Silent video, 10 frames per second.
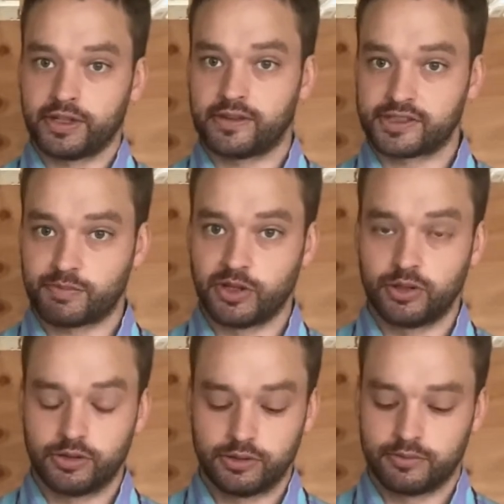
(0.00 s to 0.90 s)
the
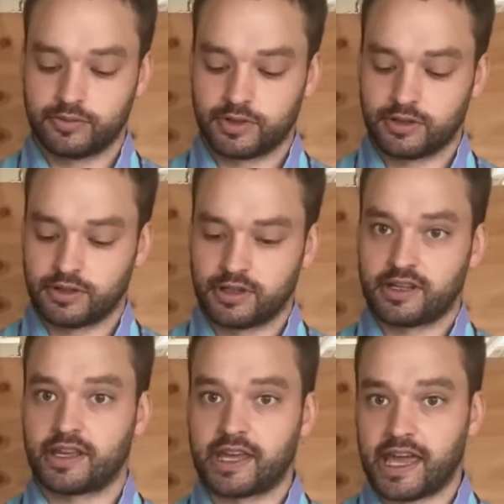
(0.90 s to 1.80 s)
spoon
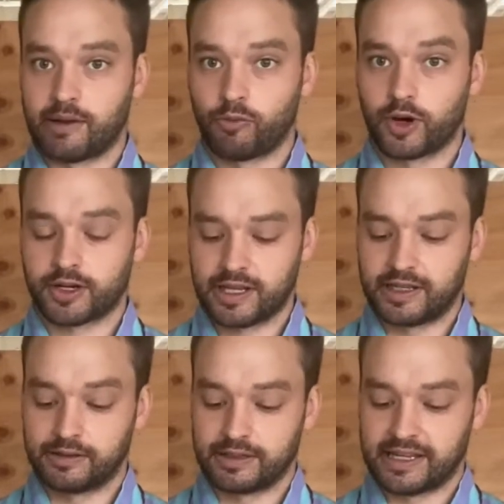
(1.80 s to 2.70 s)
and
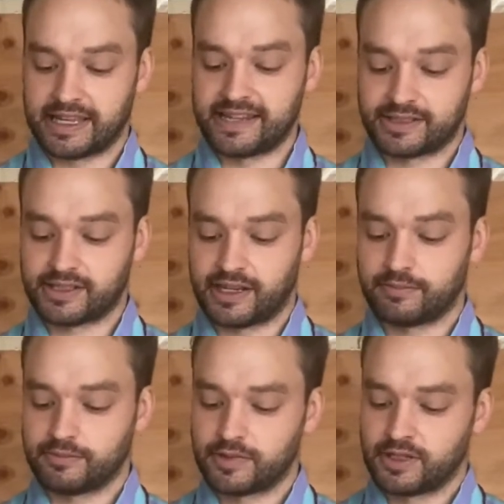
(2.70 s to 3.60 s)
working against it.
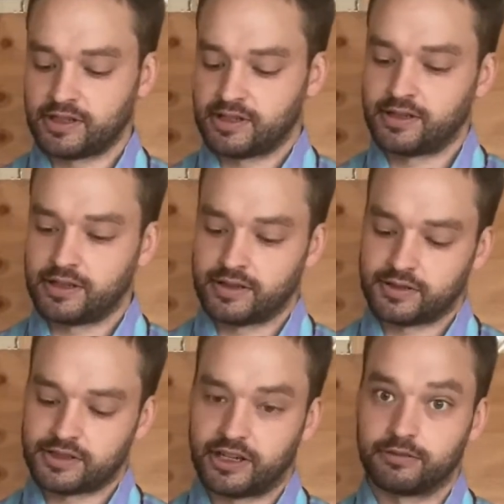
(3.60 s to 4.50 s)

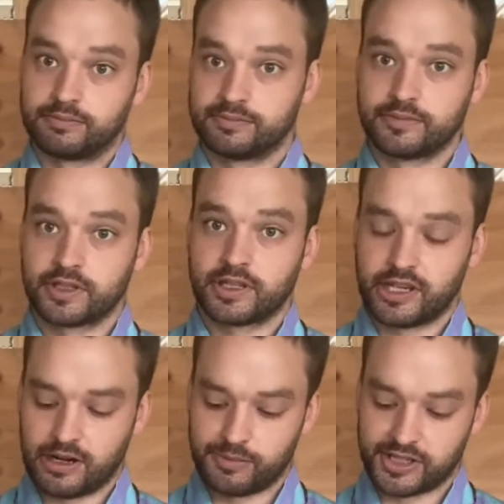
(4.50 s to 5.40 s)
So
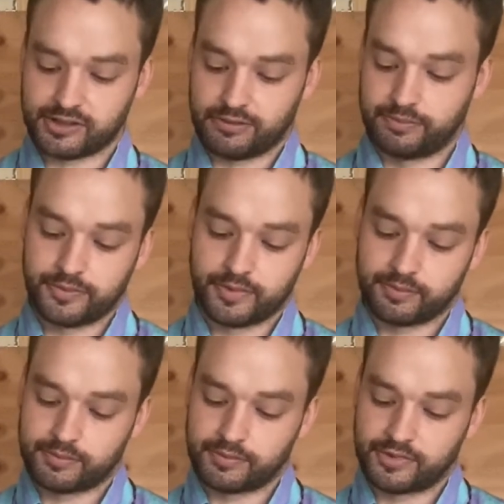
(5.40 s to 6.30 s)
here I'm just
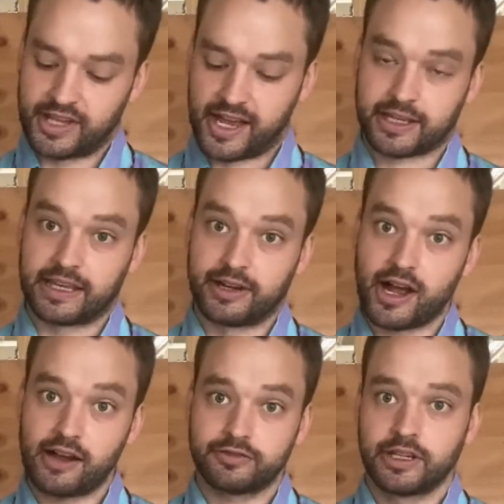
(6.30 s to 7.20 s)
knocking it
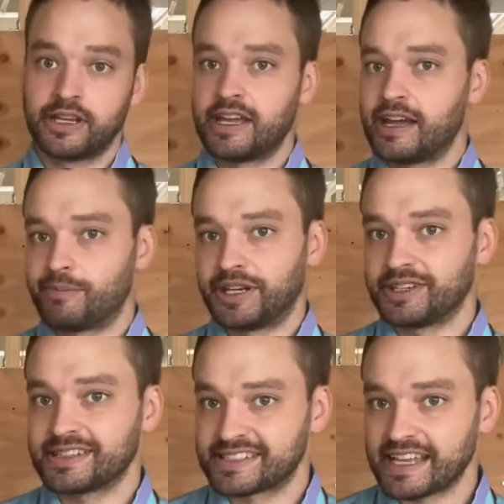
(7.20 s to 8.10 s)
off. But you
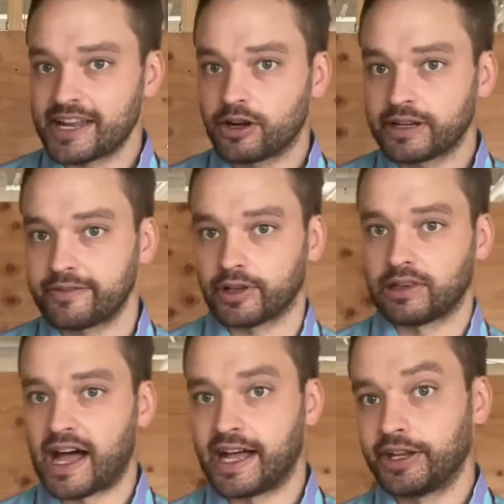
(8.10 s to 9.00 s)
can see I don't have a
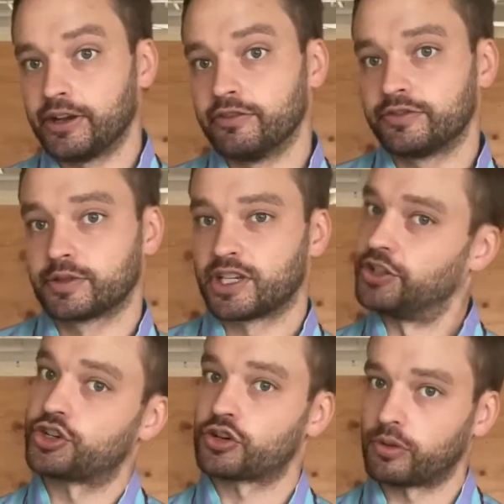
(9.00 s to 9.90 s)
lot of
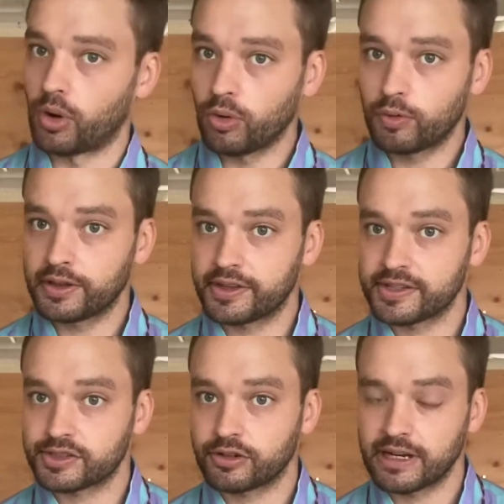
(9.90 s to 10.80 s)
control with
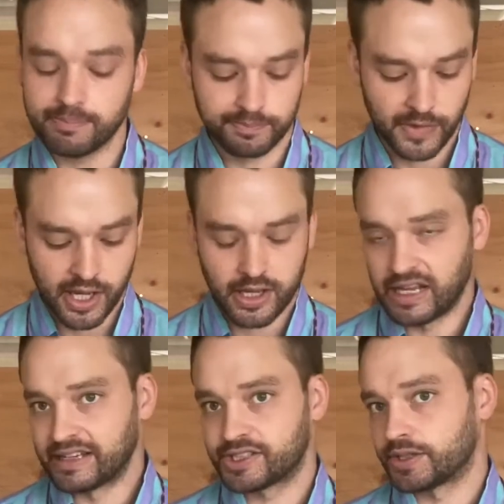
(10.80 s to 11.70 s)
this grip.
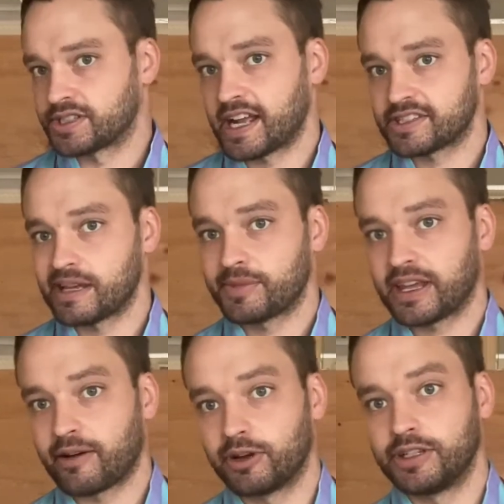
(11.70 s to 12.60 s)
So it's not something
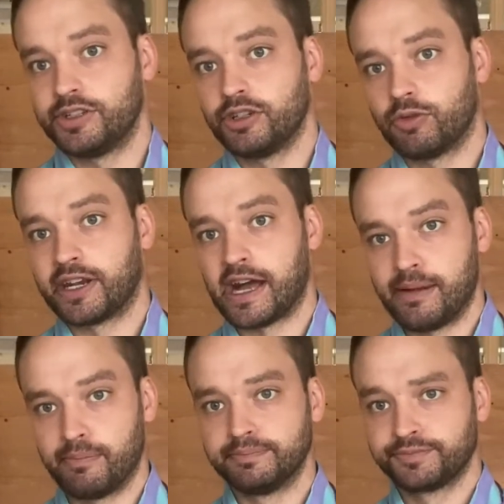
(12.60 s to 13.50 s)
I want to do when I'm,